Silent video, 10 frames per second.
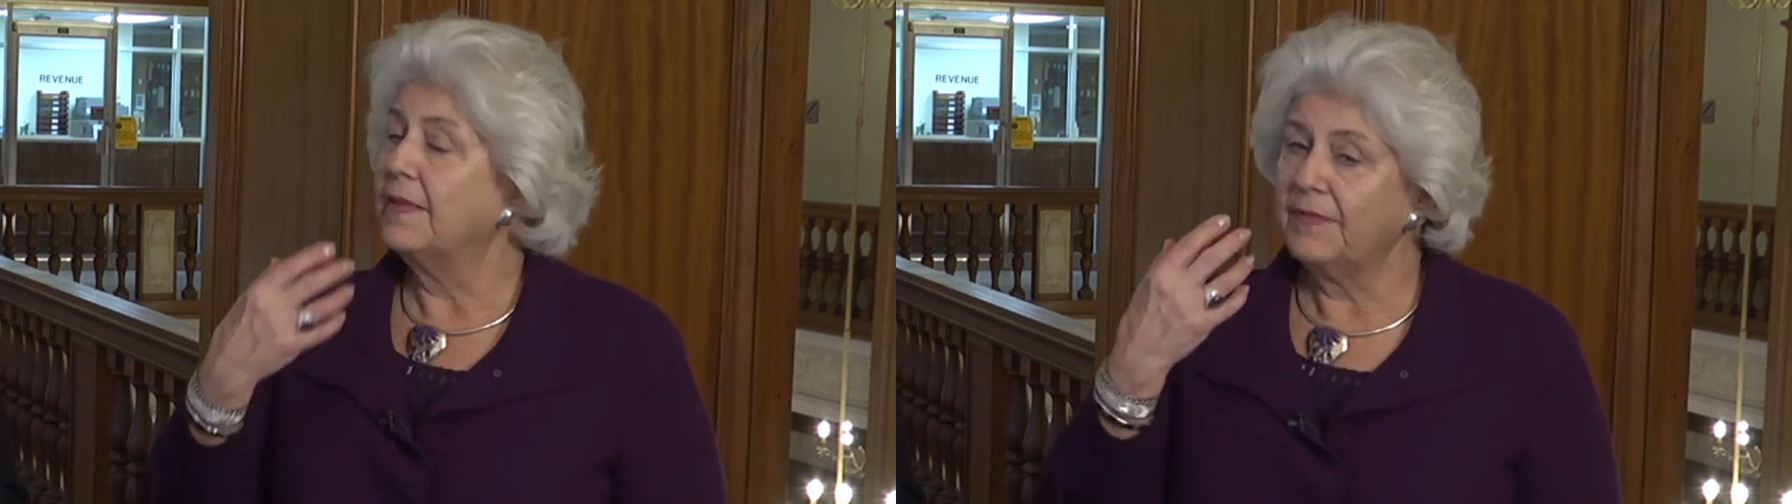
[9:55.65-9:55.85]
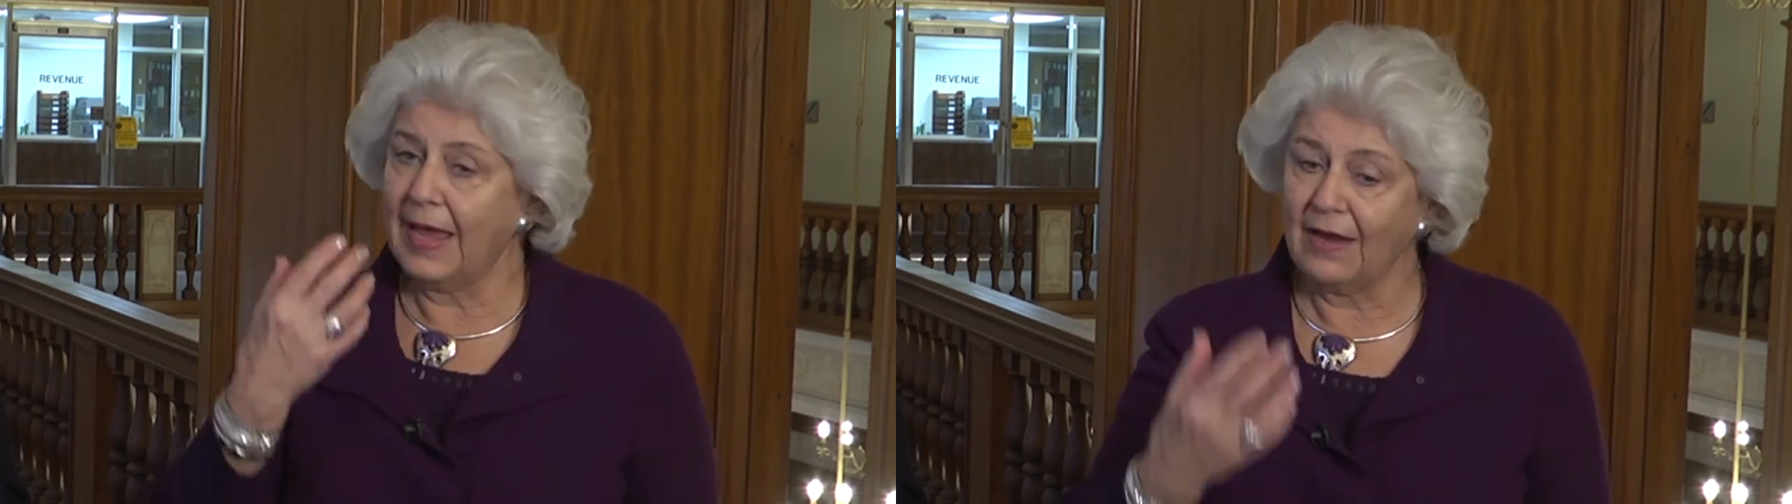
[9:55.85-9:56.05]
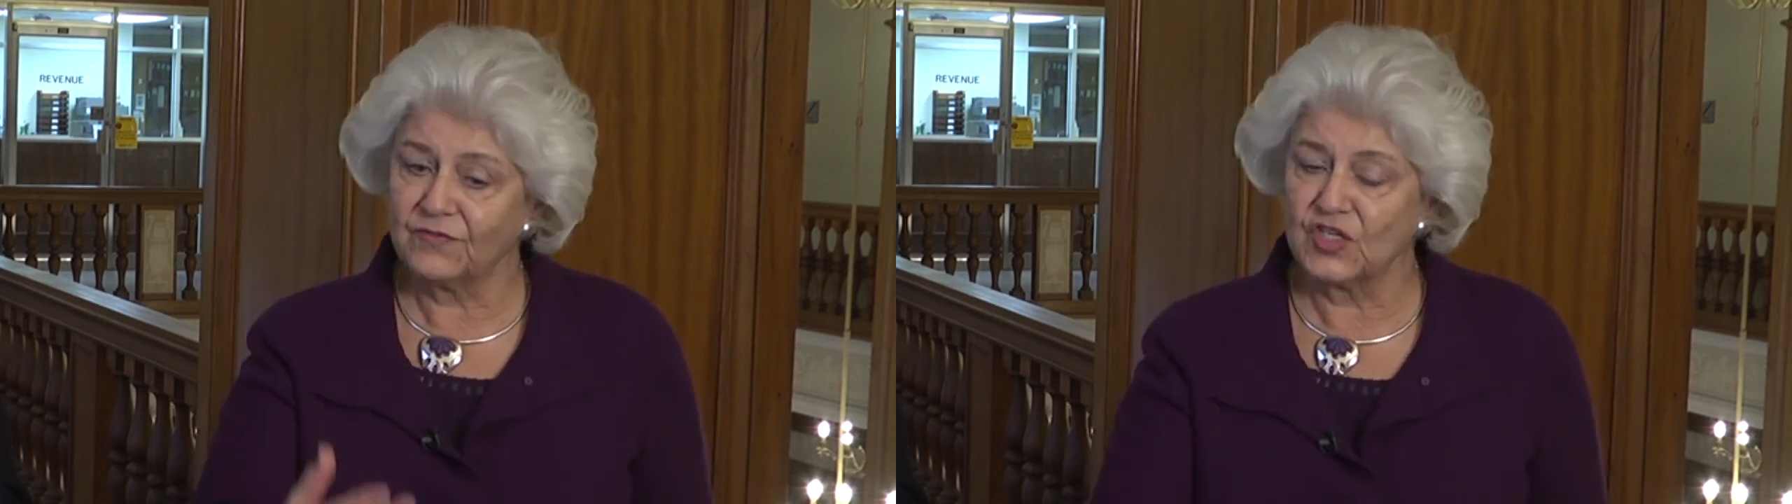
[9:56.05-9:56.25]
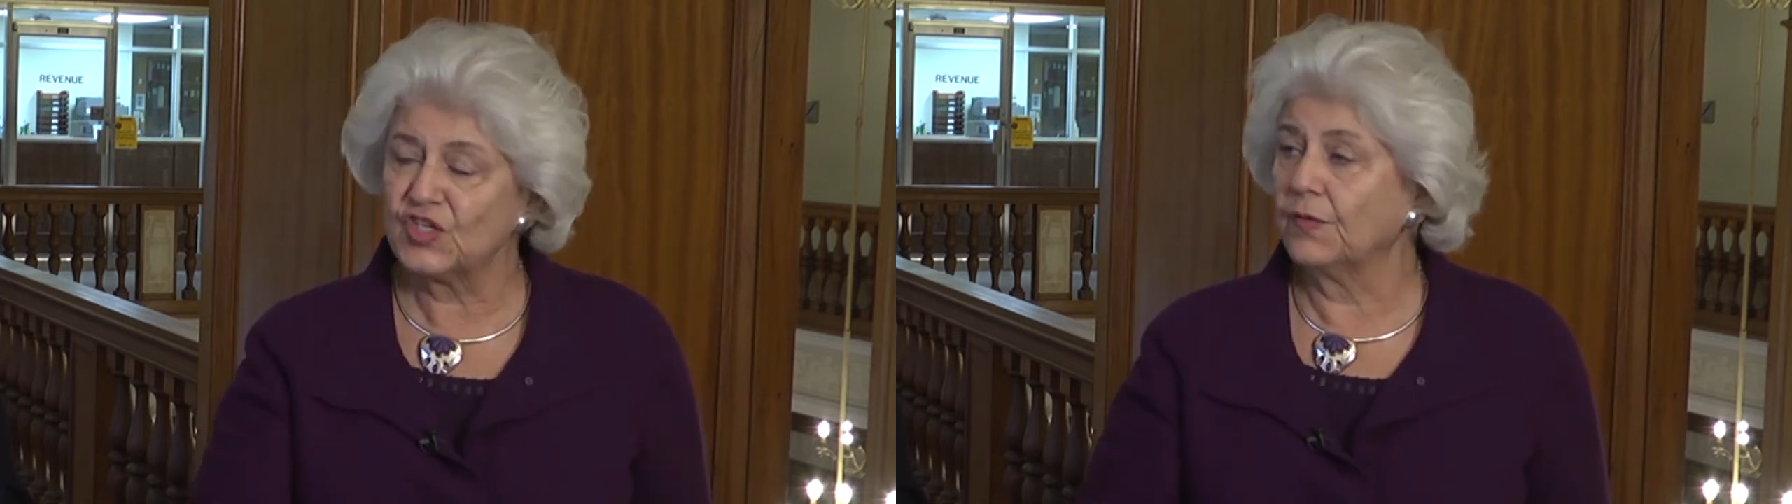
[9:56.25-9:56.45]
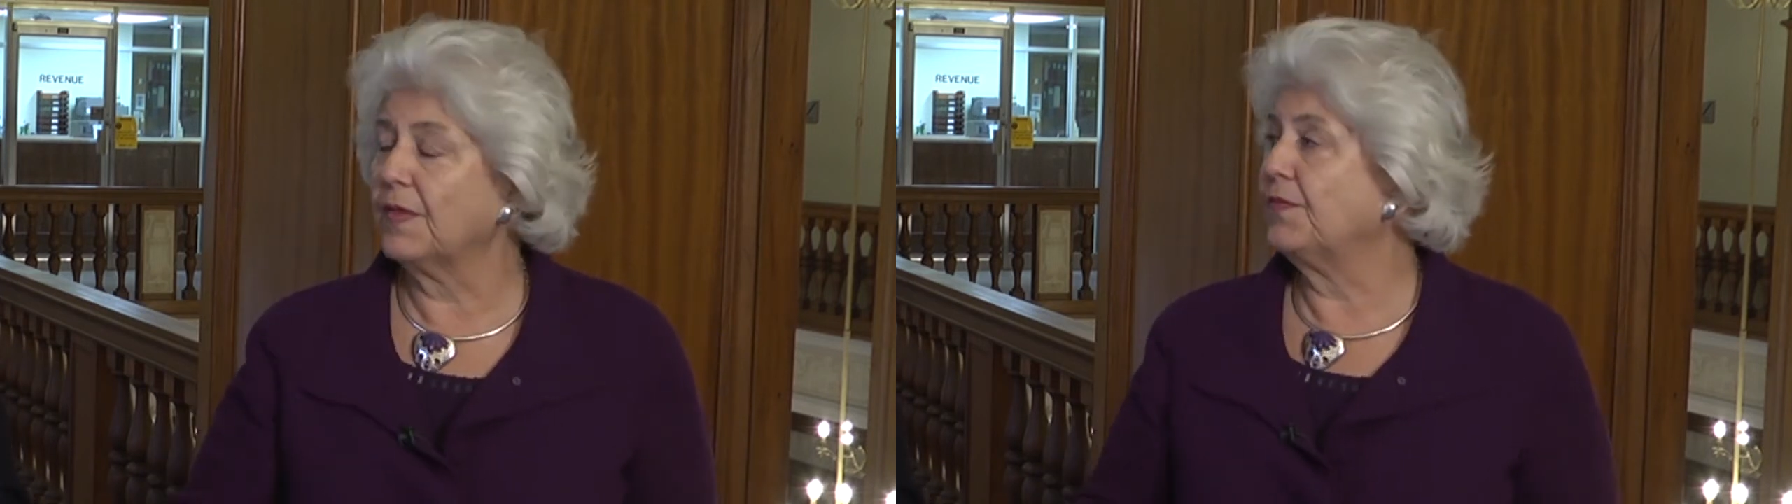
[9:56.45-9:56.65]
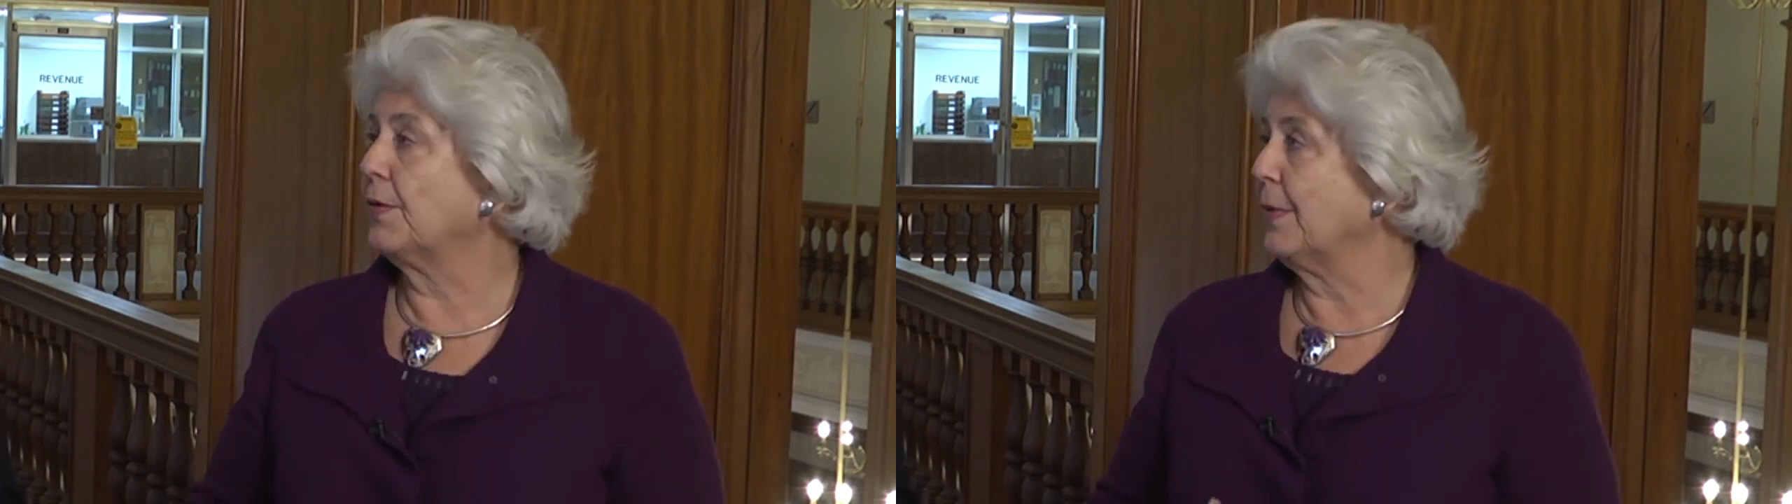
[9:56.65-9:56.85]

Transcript: They have to show that they're